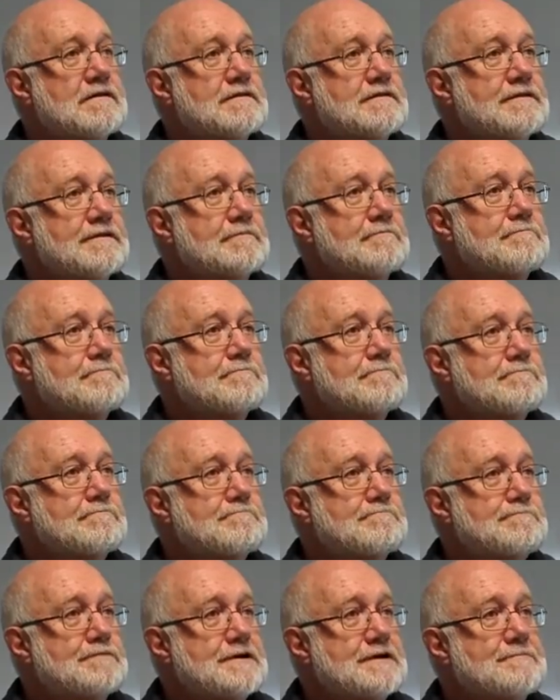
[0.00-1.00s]
the
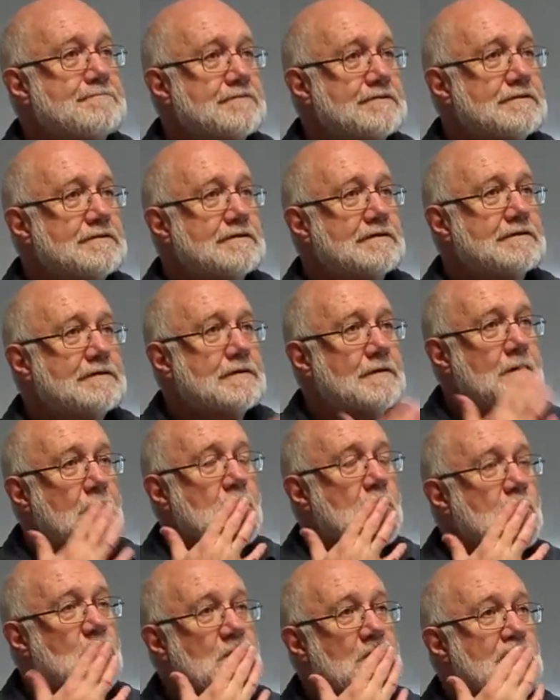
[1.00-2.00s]
people
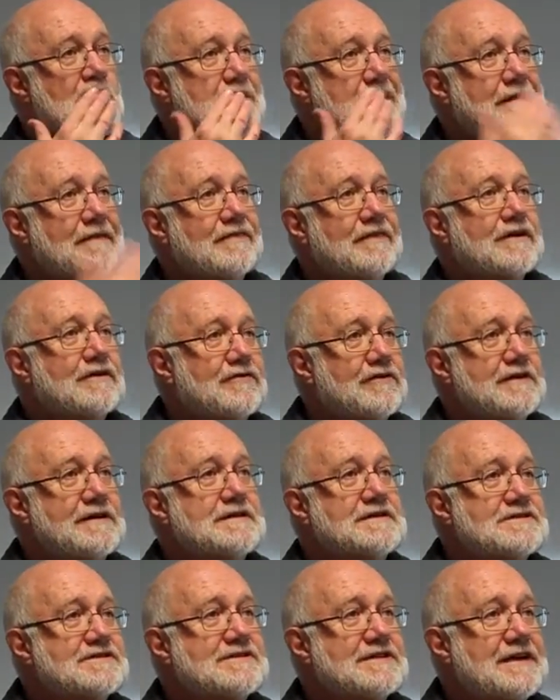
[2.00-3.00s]
in the
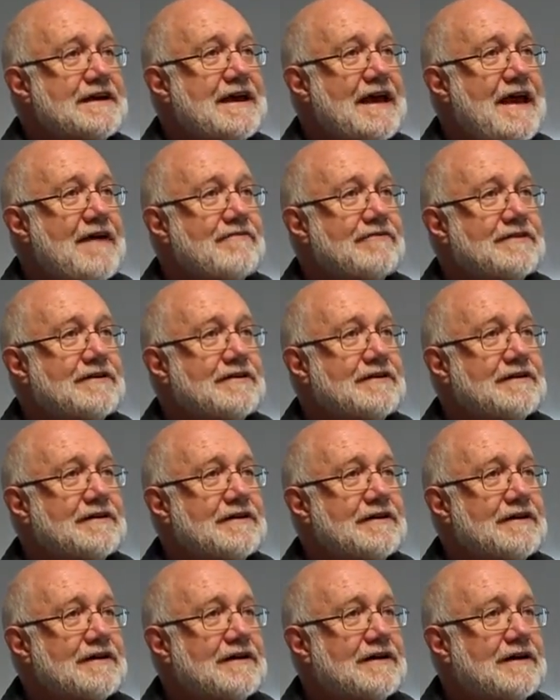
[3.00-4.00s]
Greens there having
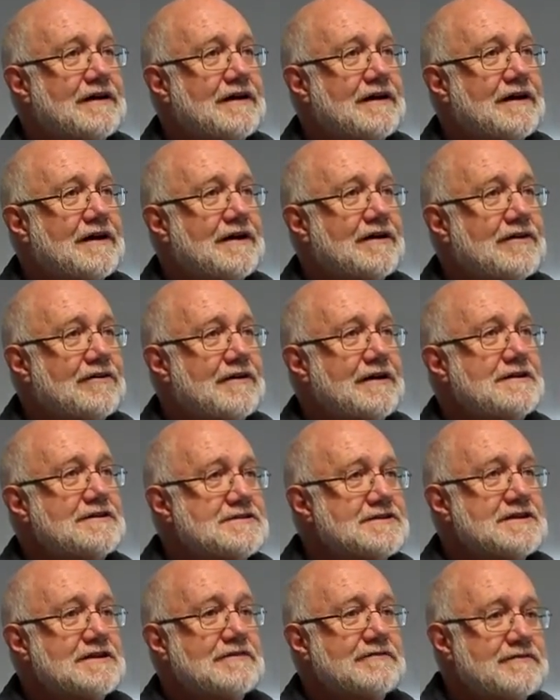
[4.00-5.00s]
a great
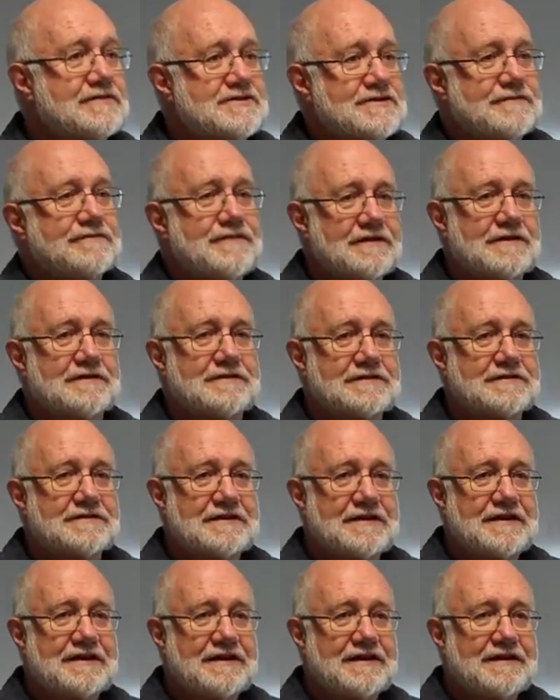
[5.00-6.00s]
deal of
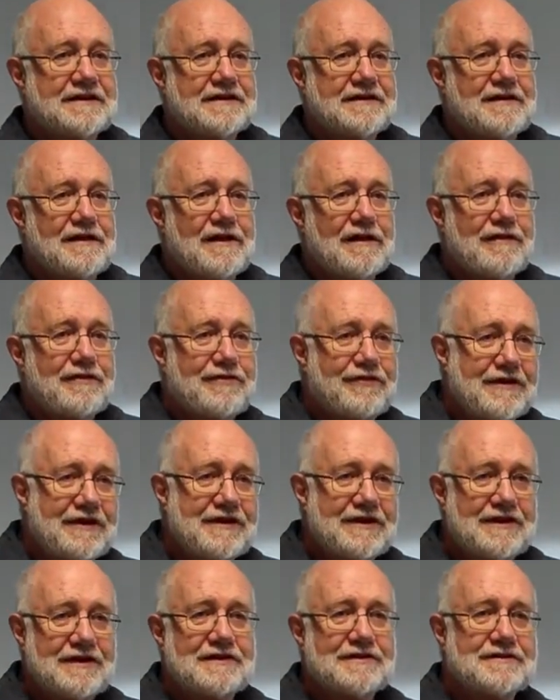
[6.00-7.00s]
difficulty
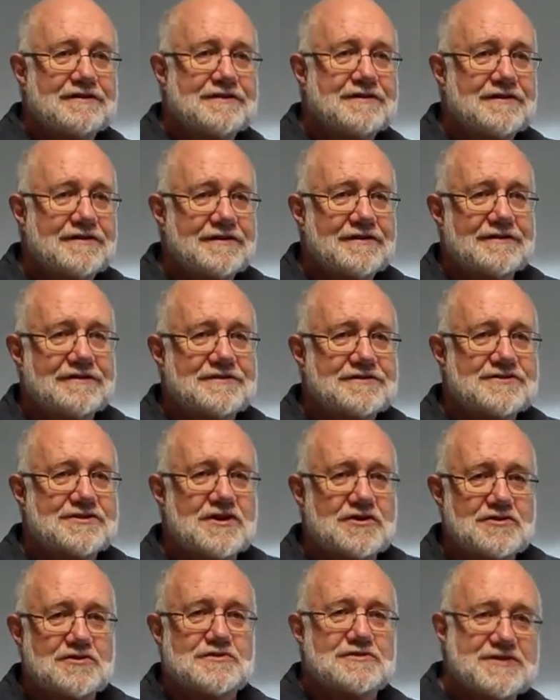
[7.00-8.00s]
thinking
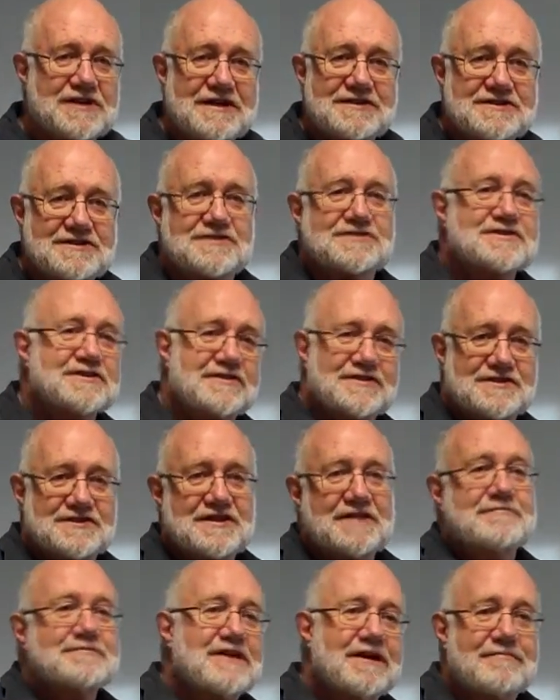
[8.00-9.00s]
social justice at the
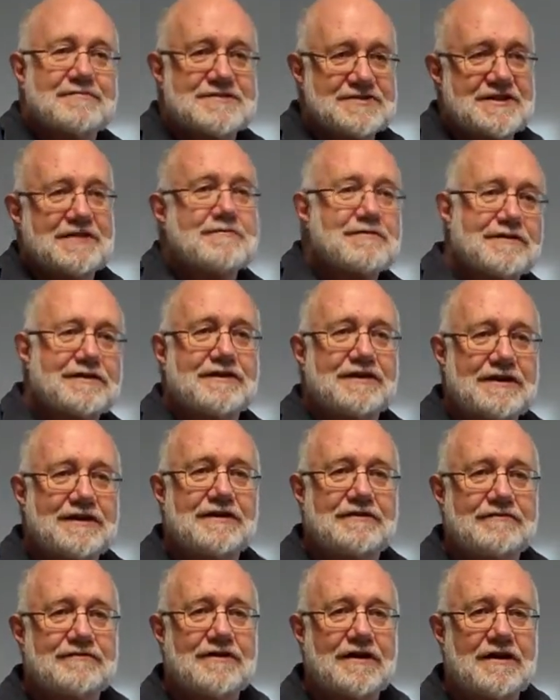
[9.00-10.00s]
same time as they were thinking
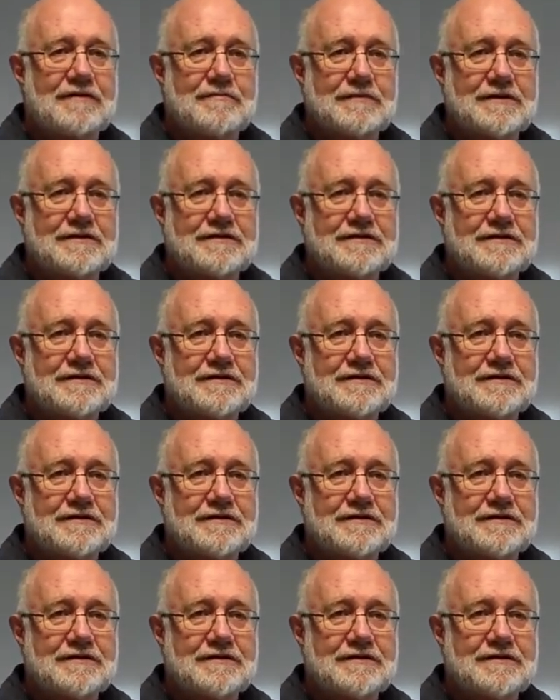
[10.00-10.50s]
environment.